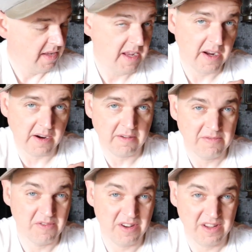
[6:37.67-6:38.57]
here
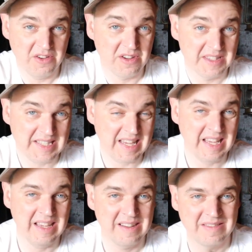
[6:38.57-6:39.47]
where you can
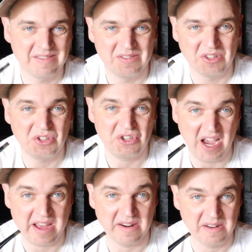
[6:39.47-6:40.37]
see was
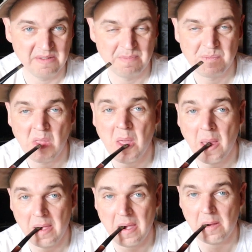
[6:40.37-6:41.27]
shattered.
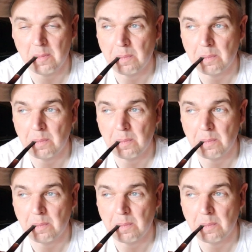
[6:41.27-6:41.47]
Yeah.